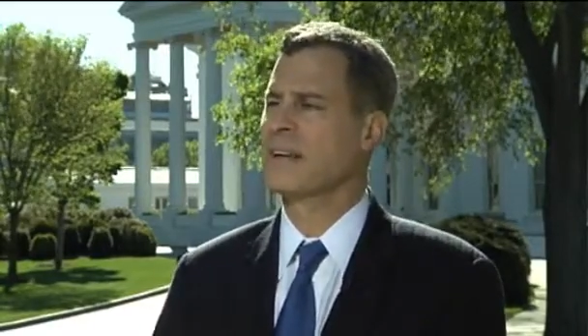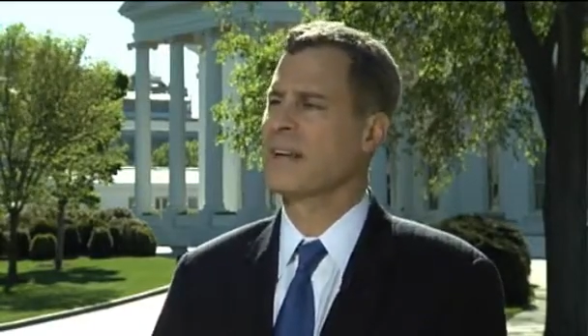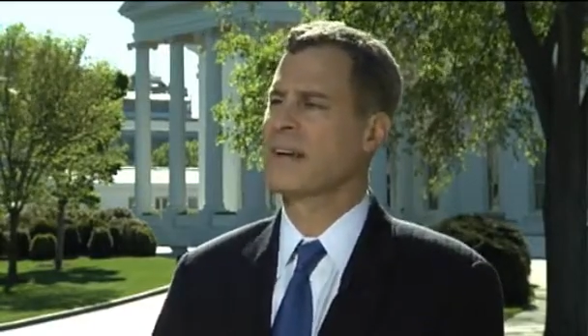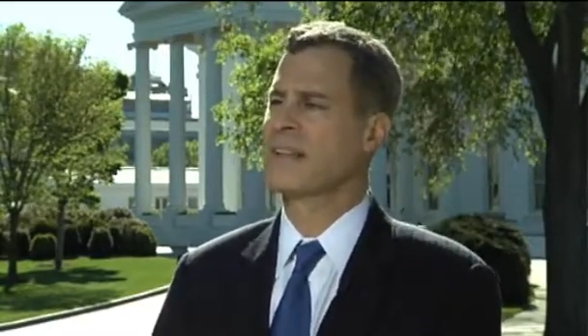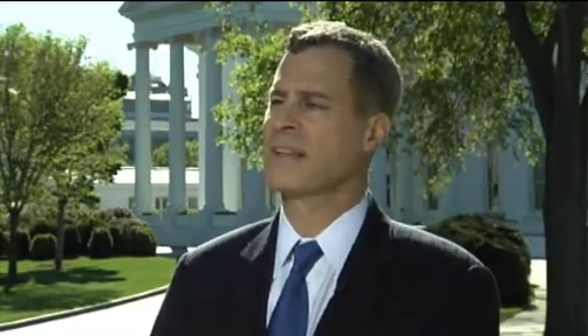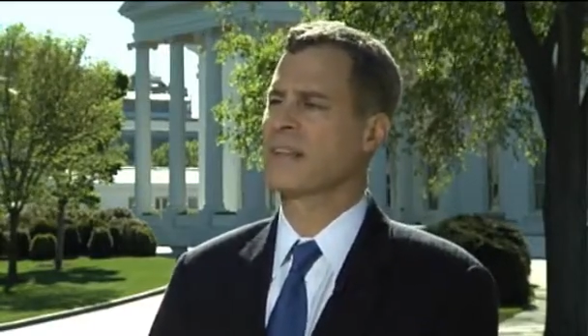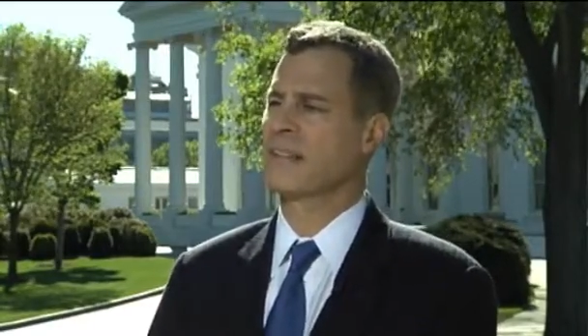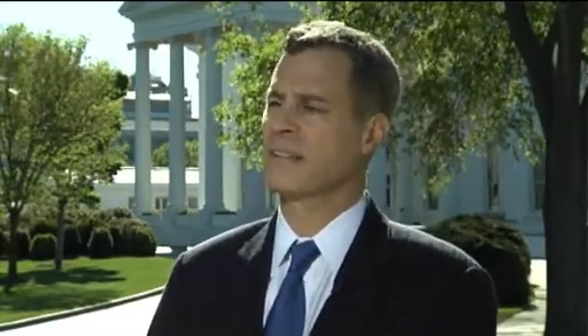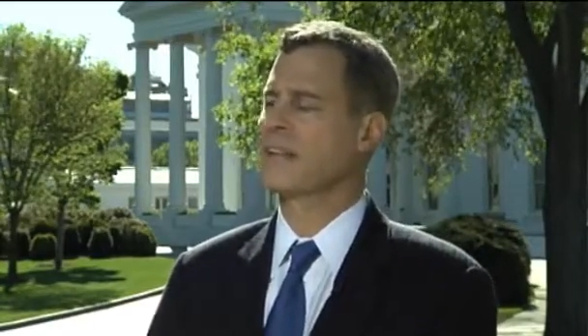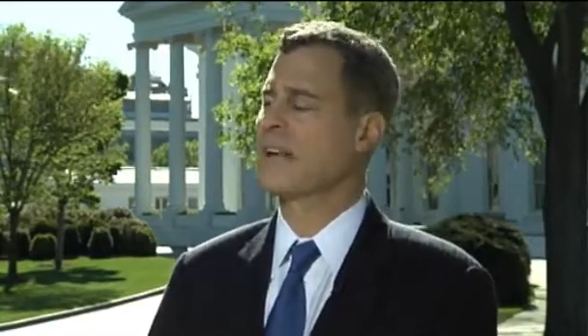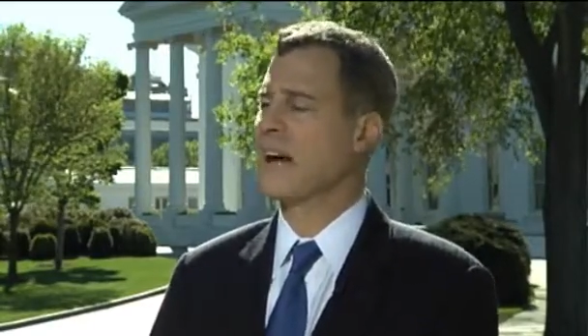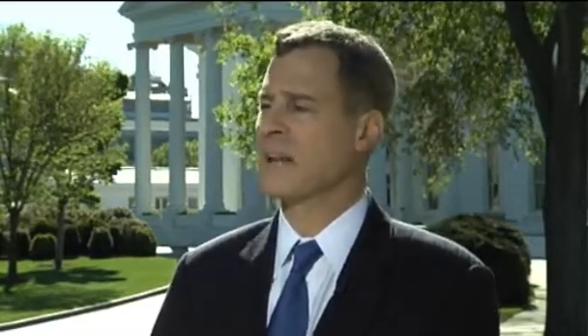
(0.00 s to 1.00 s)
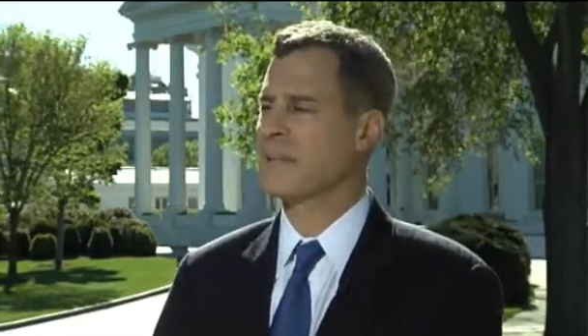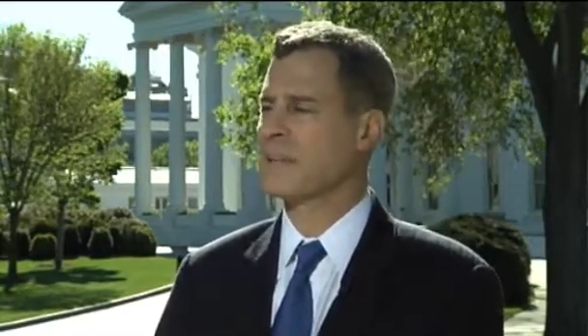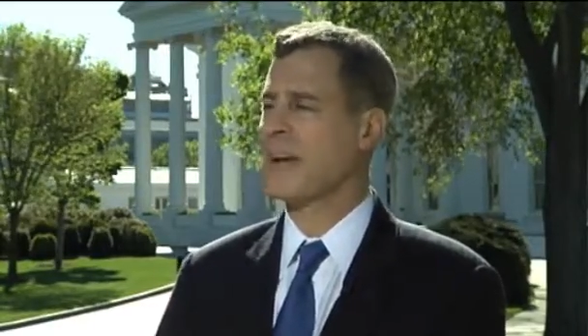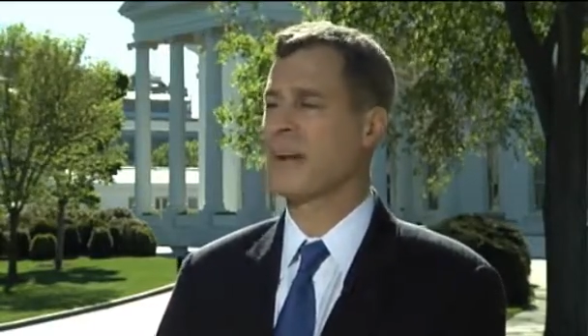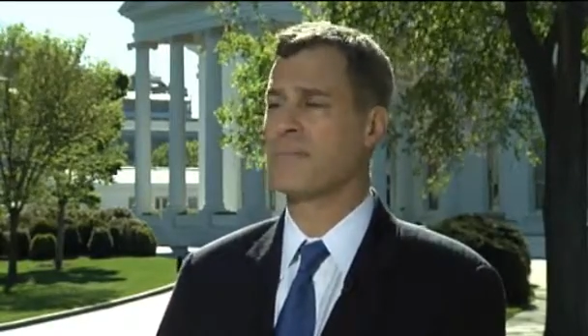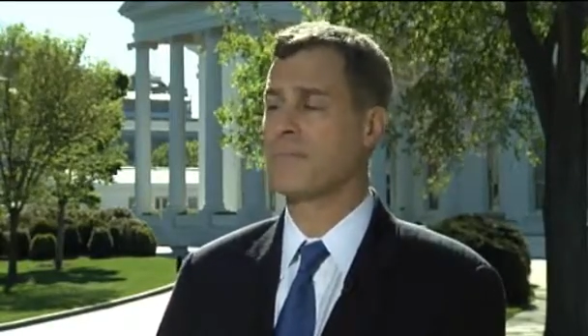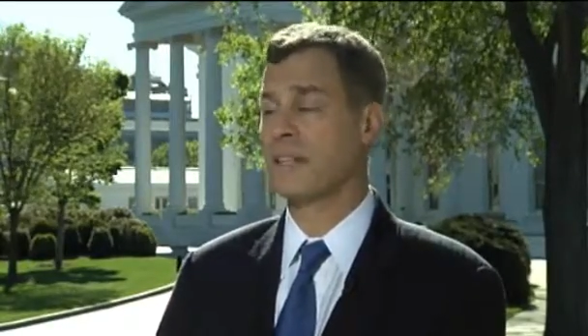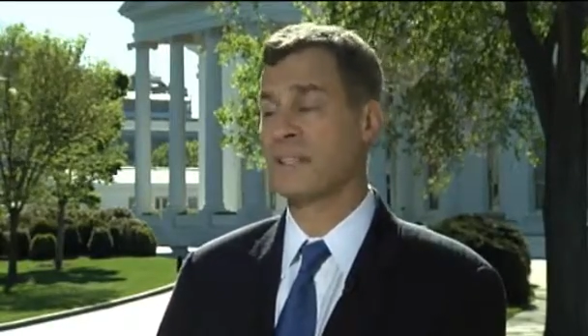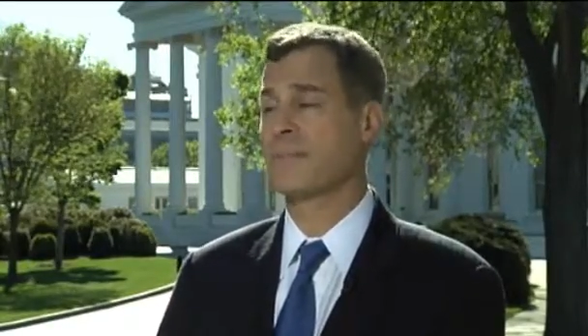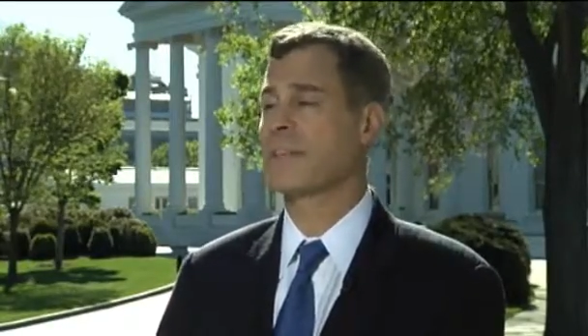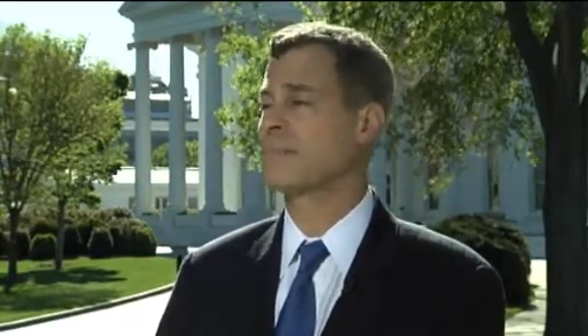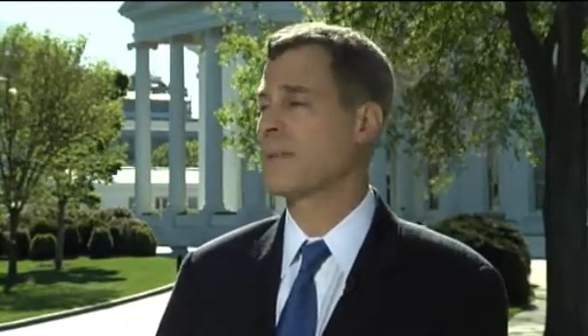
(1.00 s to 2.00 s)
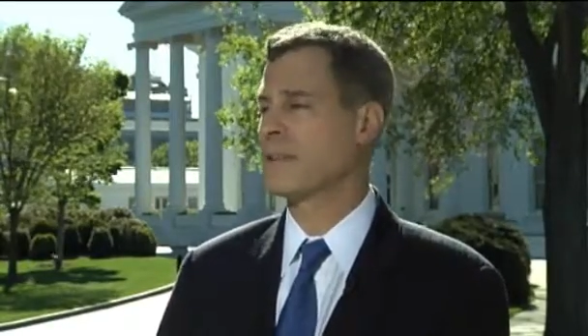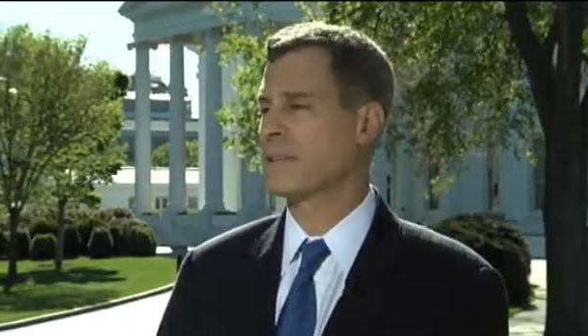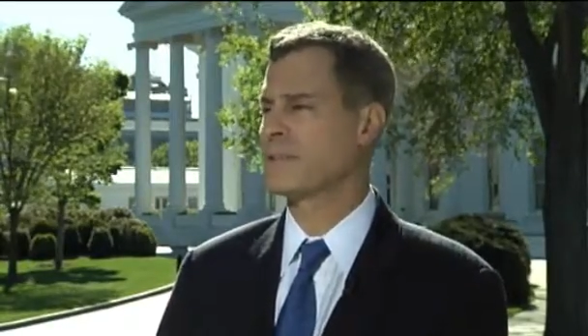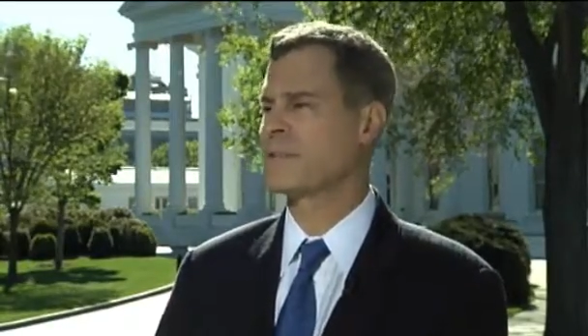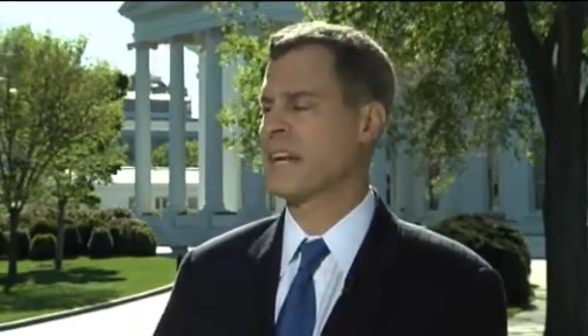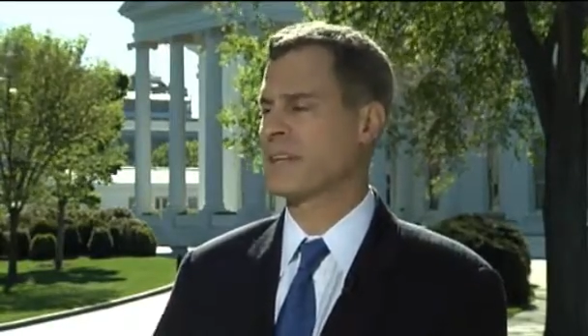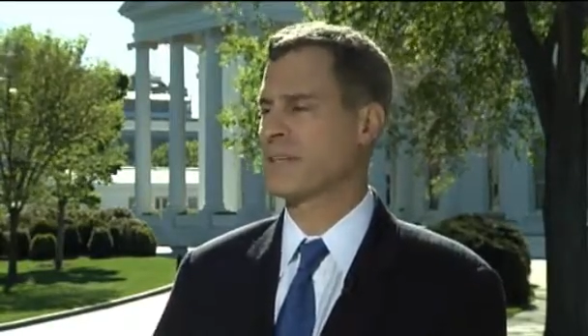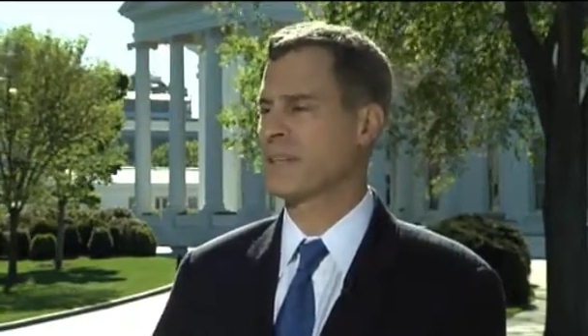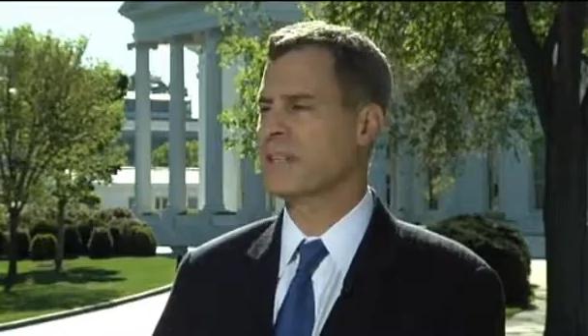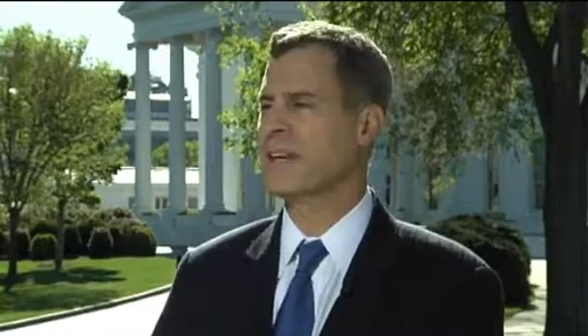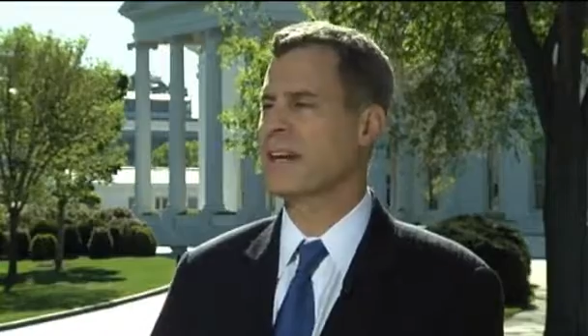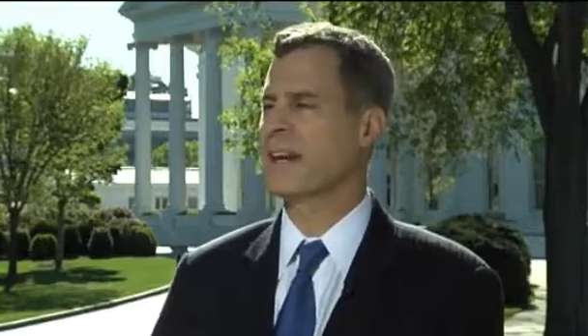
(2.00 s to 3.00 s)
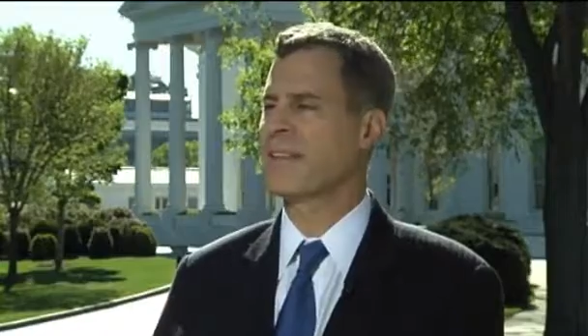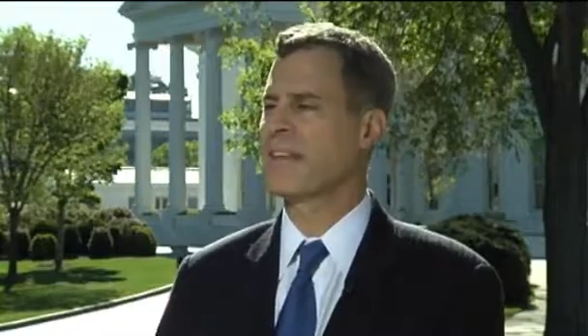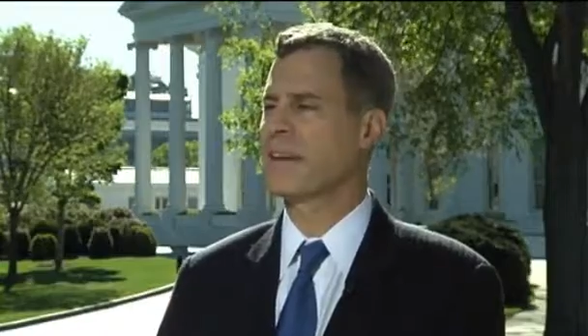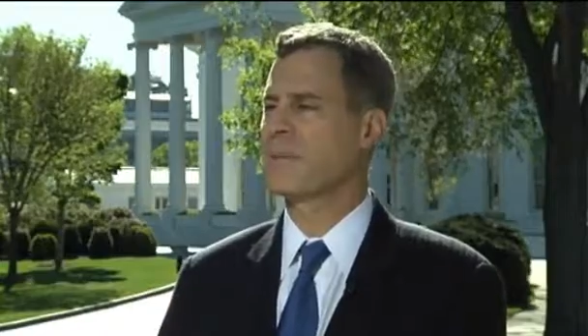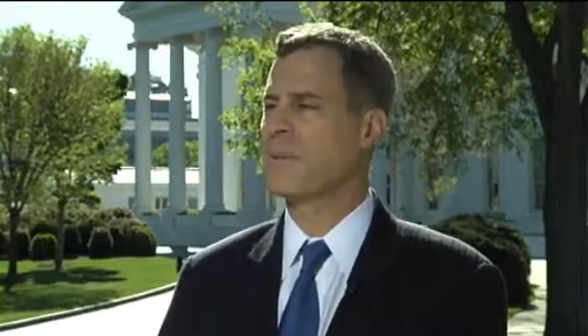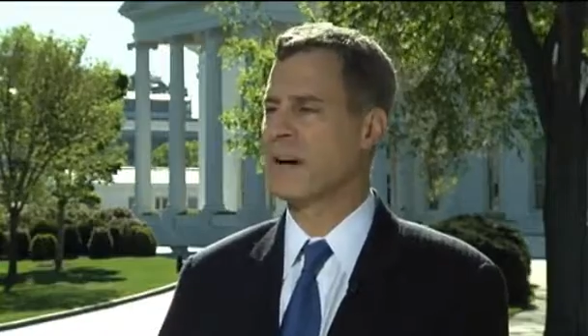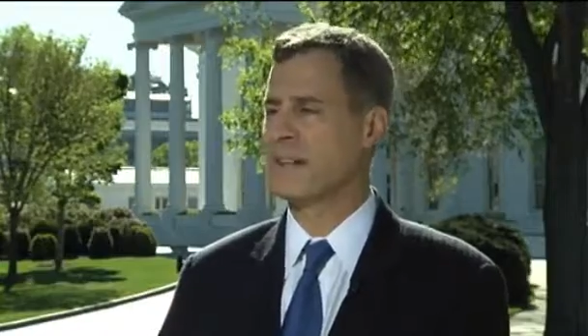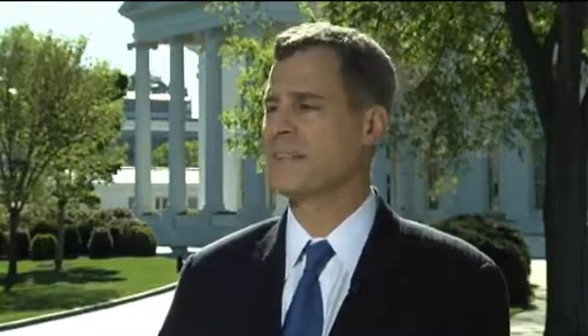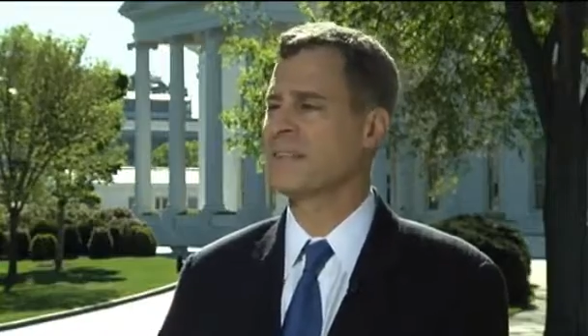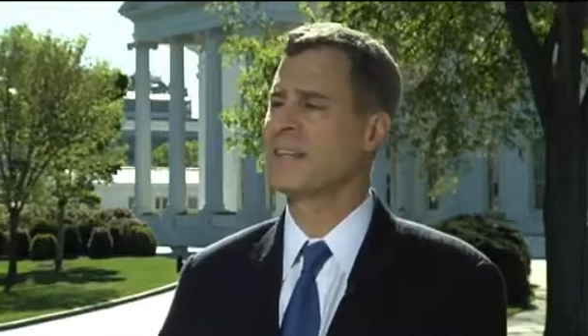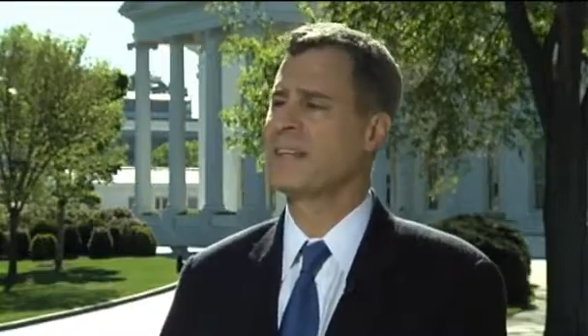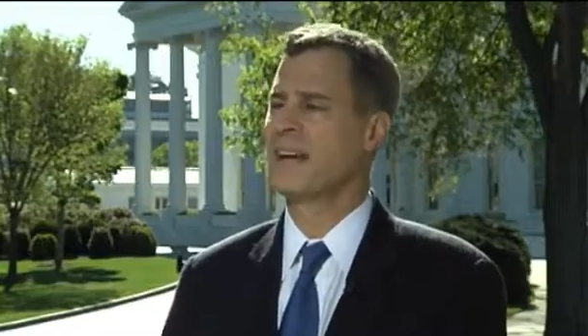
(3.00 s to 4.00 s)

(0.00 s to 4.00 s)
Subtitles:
The economy is on a much, much better trajectory than it was